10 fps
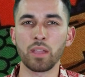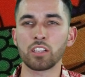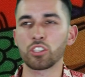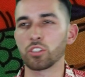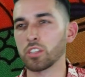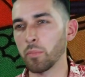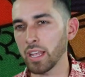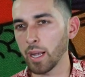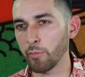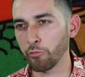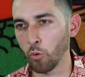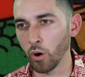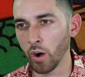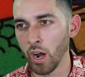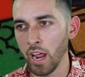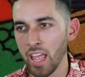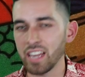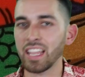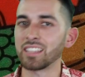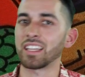make up for
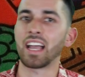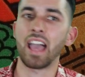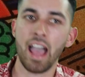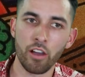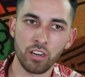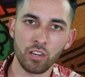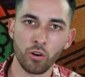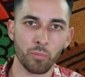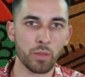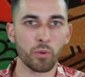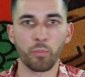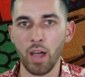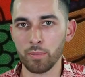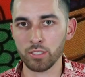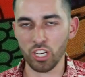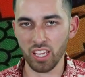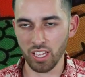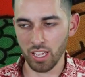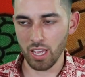in case I got outed or people pop shit.